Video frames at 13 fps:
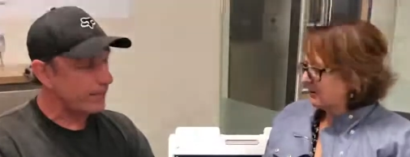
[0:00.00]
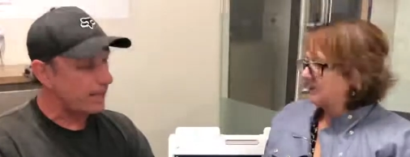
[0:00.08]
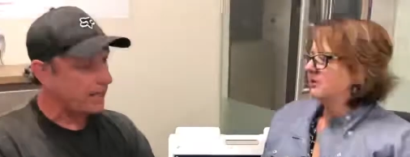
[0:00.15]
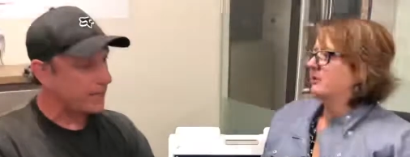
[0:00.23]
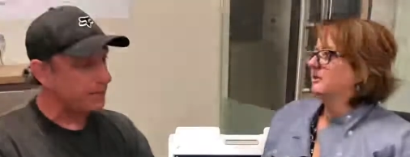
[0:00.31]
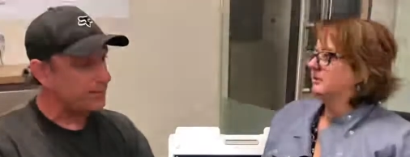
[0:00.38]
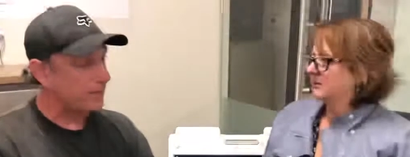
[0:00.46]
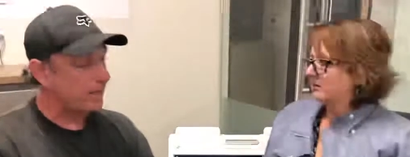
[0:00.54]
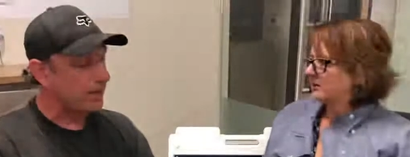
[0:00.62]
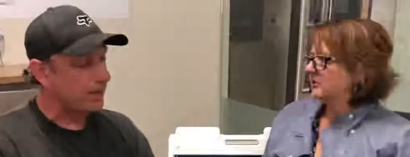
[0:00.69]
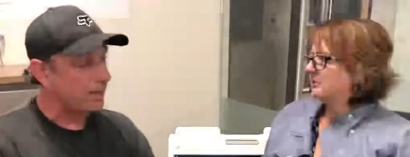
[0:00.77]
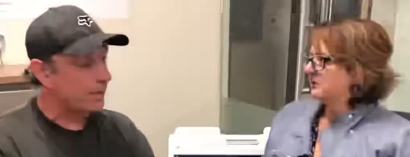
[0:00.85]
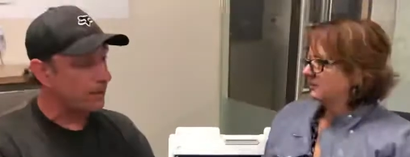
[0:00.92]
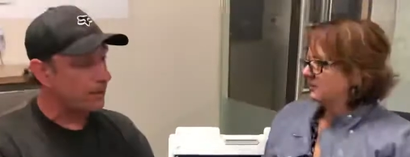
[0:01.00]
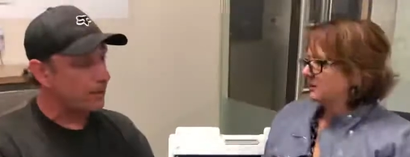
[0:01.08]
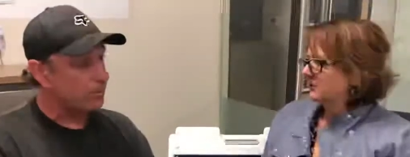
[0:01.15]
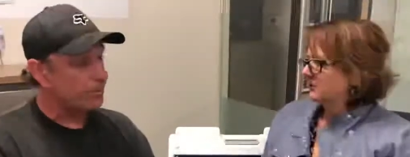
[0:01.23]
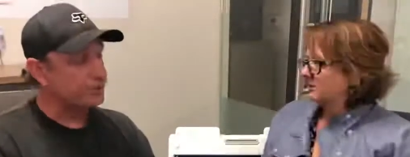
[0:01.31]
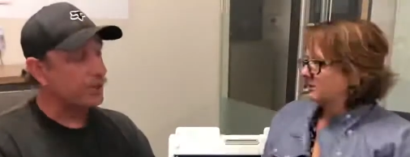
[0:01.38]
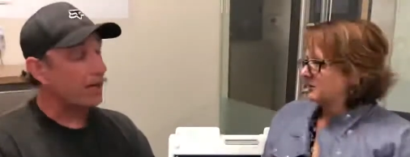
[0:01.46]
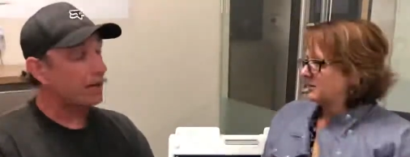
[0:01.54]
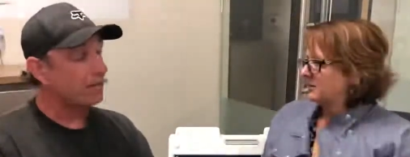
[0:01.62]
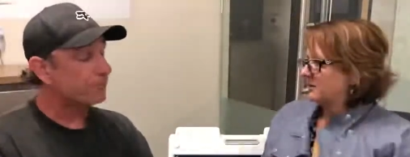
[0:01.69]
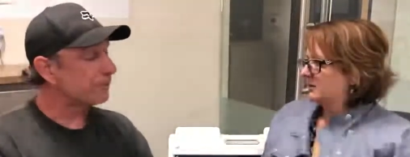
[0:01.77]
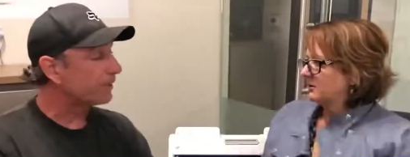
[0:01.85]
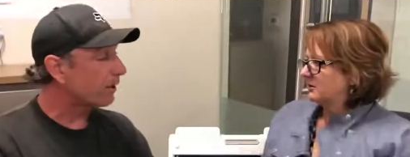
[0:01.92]
Speaker 1: had
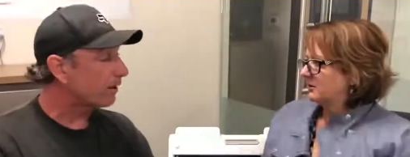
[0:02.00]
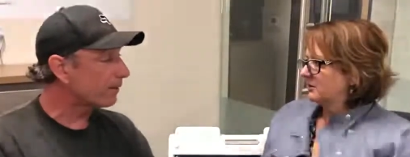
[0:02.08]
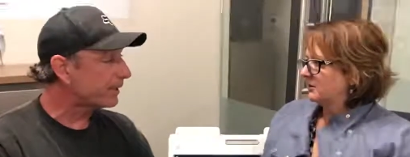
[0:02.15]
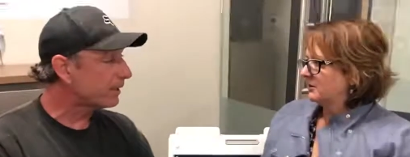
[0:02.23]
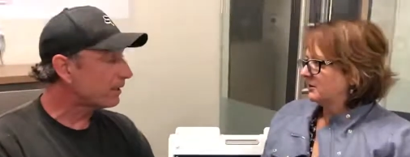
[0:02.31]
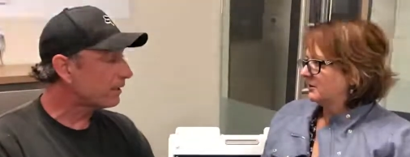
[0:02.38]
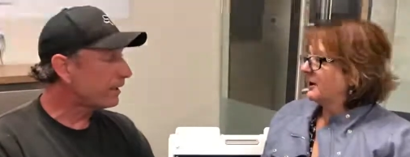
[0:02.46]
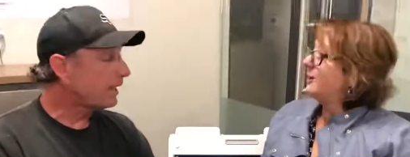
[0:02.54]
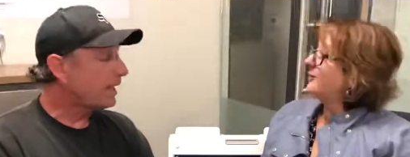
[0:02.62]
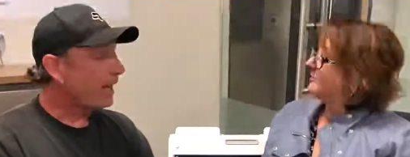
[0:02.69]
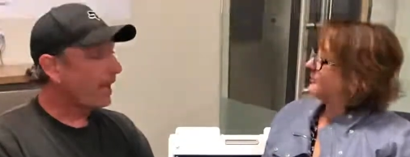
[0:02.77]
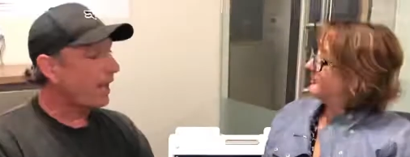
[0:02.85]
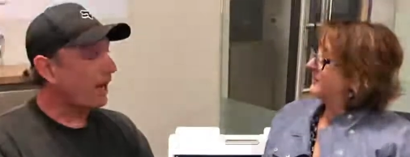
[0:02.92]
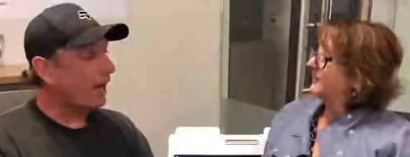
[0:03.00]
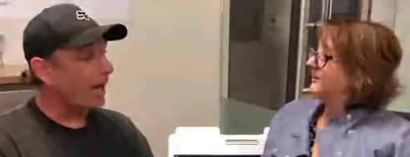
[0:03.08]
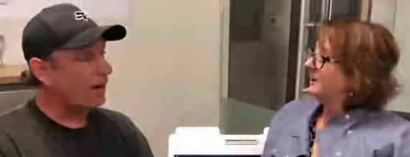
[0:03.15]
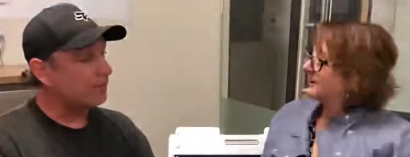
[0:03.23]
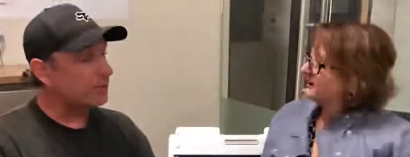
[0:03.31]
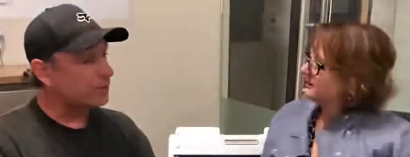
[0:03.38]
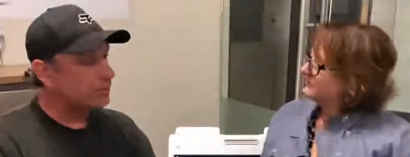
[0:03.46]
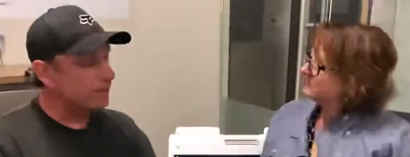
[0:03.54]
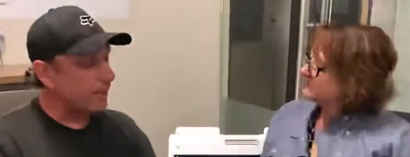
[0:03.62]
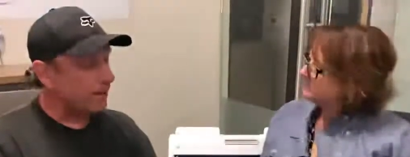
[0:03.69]
retired from the Army after